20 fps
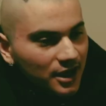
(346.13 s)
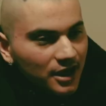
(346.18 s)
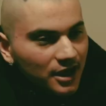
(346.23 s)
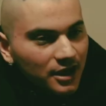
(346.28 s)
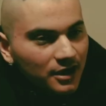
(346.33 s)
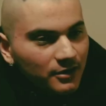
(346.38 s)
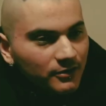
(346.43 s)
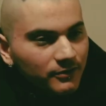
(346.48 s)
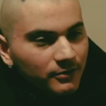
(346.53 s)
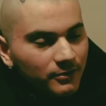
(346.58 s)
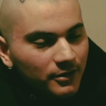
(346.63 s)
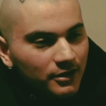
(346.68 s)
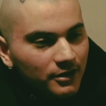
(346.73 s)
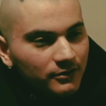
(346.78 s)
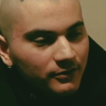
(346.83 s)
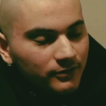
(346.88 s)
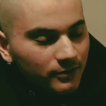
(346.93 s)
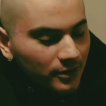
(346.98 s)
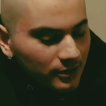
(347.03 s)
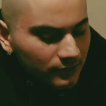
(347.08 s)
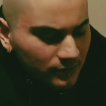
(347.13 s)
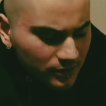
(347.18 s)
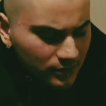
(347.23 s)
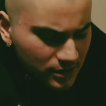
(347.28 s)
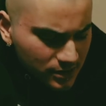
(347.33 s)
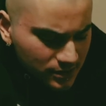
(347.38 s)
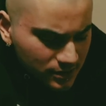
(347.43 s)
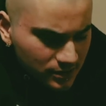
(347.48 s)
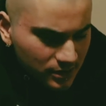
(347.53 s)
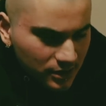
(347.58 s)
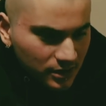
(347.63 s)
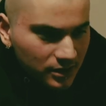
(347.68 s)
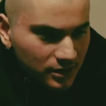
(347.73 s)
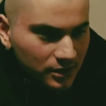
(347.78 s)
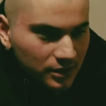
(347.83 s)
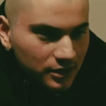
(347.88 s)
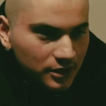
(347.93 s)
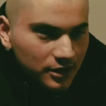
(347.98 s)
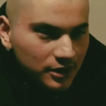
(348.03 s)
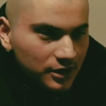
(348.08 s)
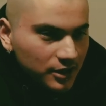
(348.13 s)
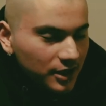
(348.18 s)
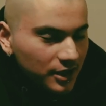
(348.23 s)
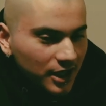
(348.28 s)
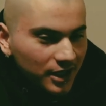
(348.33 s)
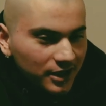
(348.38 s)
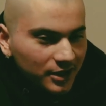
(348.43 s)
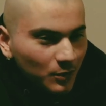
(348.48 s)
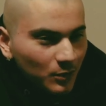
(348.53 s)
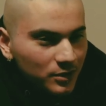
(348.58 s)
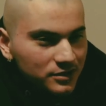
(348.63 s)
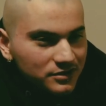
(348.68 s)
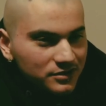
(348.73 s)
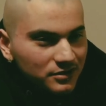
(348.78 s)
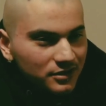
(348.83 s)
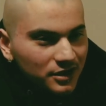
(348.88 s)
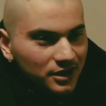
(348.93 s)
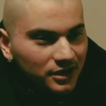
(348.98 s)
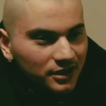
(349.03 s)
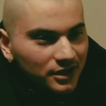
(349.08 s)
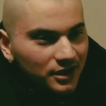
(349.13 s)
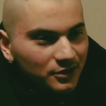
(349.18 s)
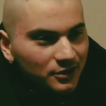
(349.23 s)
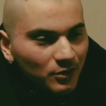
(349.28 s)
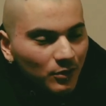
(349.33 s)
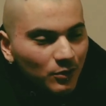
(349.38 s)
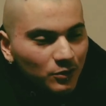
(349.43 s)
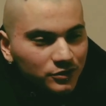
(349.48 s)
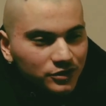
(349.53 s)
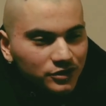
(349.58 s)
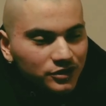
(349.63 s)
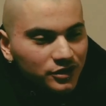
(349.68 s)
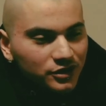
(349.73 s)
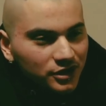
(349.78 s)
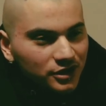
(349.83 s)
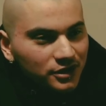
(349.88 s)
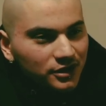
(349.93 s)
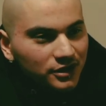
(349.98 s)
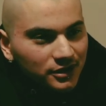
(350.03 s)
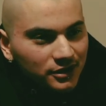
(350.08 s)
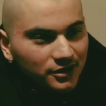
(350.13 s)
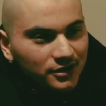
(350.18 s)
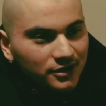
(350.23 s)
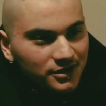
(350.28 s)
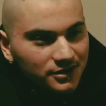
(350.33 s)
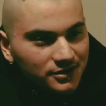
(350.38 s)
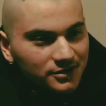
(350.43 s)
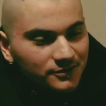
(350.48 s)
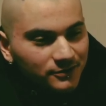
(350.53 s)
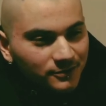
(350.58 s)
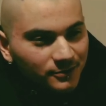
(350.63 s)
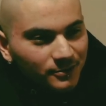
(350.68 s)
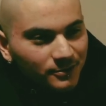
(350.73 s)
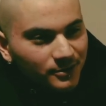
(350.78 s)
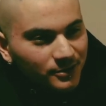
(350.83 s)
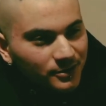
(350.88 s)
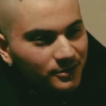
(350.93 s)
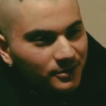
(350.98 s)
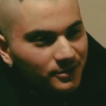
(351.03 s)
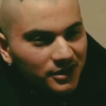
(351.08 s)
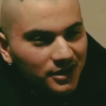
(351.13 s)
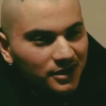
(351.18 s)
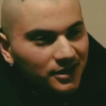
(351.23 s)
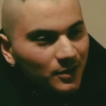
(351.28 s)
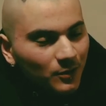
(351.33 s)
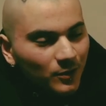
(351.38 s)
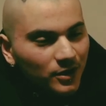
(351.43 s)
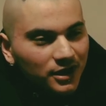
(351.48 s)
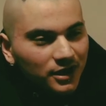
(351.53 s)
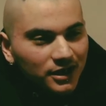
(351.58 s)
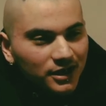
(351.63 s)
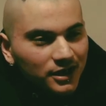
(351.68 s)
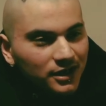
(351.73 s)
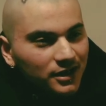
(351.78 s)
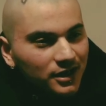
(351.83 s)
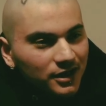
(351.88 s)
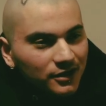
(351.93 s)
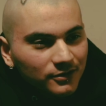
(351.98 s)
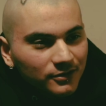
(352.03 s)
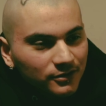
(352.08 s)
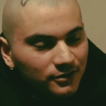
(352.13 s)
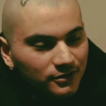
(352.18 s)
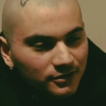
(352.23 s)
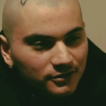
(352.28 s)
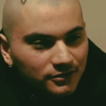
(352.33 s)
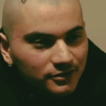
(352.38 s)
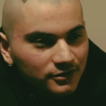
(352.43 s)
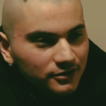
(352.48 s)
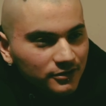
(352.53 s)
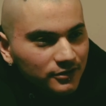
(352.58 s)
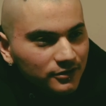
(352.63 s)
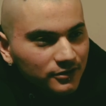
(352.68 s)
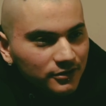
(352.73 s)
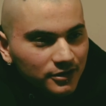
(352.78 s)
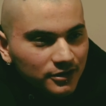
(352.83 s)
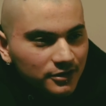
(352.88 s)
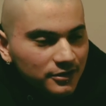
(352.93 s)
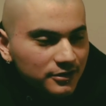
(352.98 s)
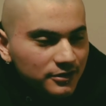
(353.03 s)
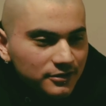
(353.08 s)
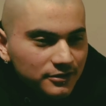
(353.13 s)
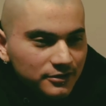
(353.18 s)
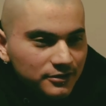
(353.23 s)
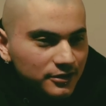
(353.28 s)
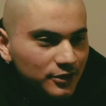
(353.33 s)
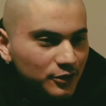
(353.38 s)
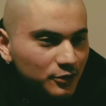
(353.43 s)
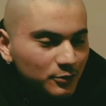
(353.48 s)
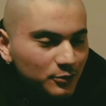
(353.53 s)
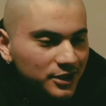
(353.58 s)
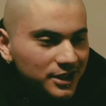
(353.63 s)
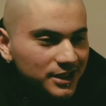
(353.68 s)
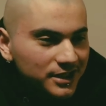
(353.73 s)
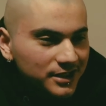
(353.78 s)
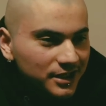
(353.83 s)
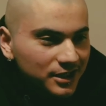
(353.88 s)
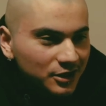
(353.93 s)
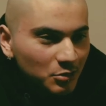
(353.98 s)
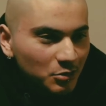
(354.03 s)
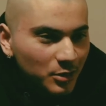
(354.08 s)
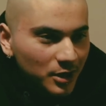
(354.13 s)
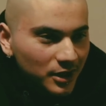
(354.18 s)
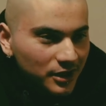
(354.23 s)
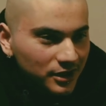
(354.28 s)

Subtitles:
say, I'm forever, forever, this and that. And then once they're in, they know, oh shit, this is for real, and then they want to get out, you know? They don't really think